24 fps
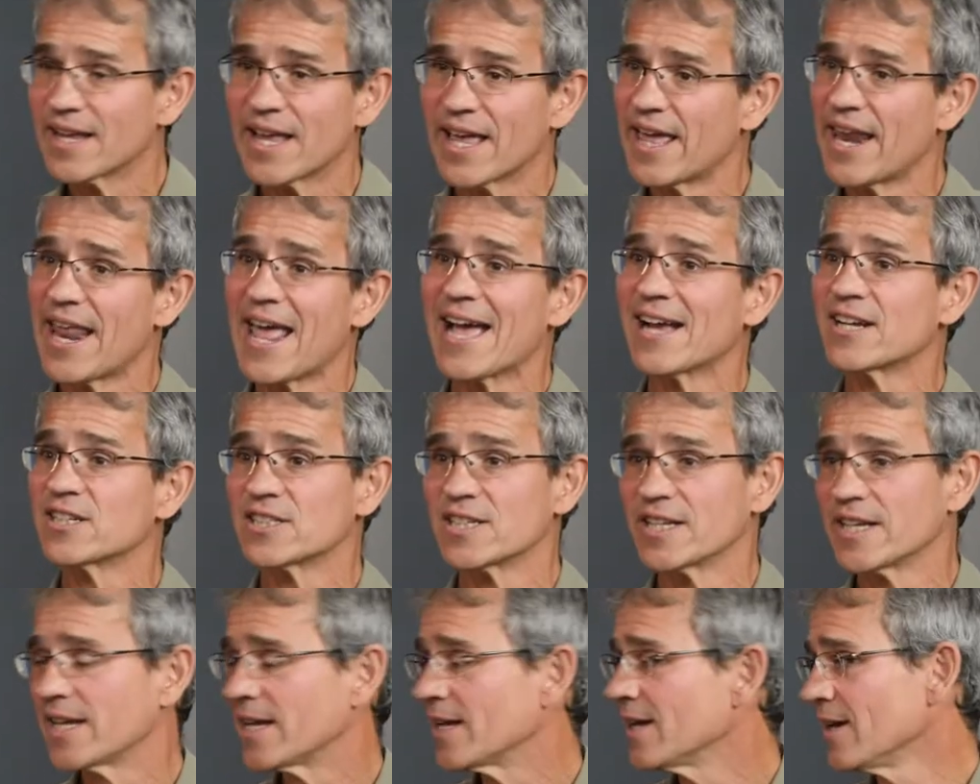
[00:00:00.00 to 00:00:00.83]
And
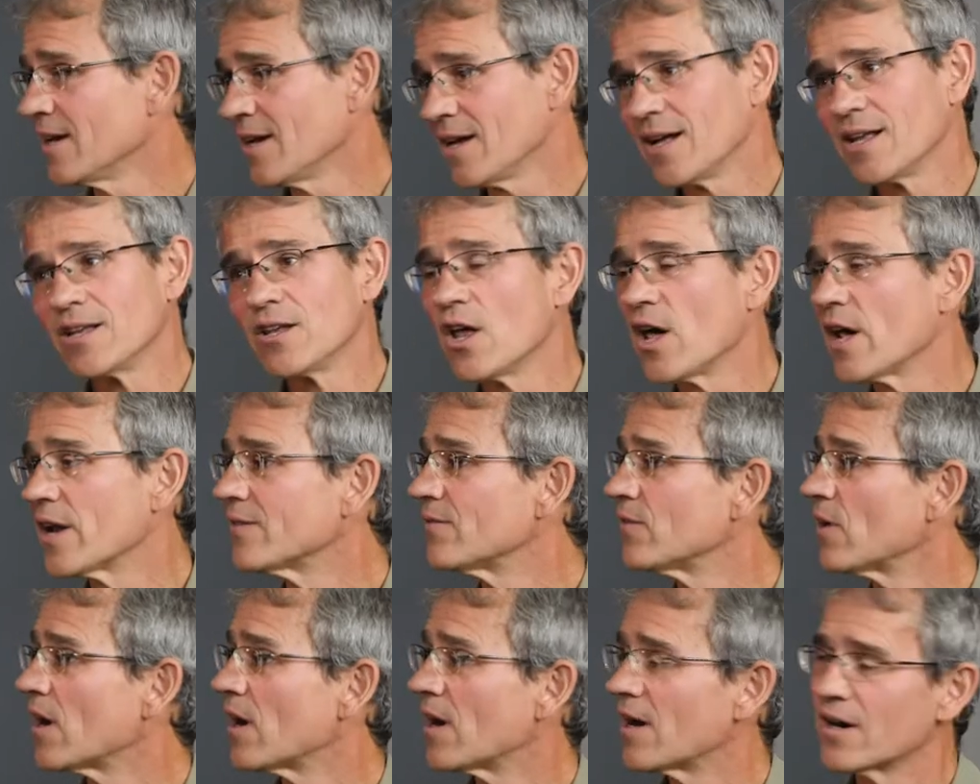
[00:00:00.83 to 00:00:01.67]
actually a lot
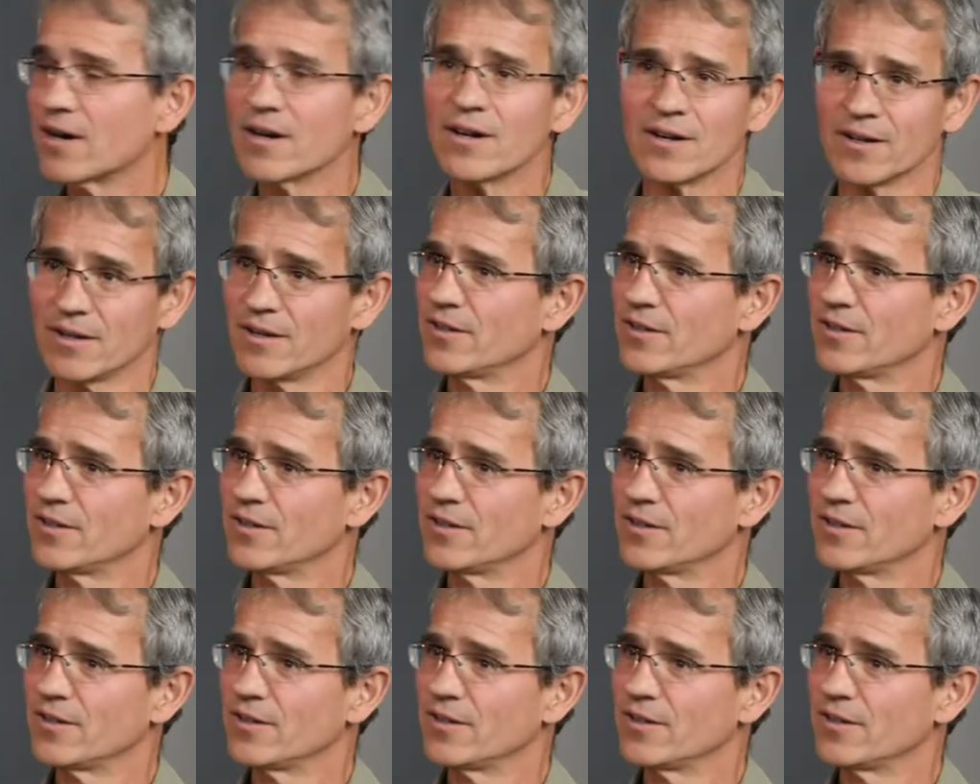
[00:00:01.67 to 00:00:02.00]
of our,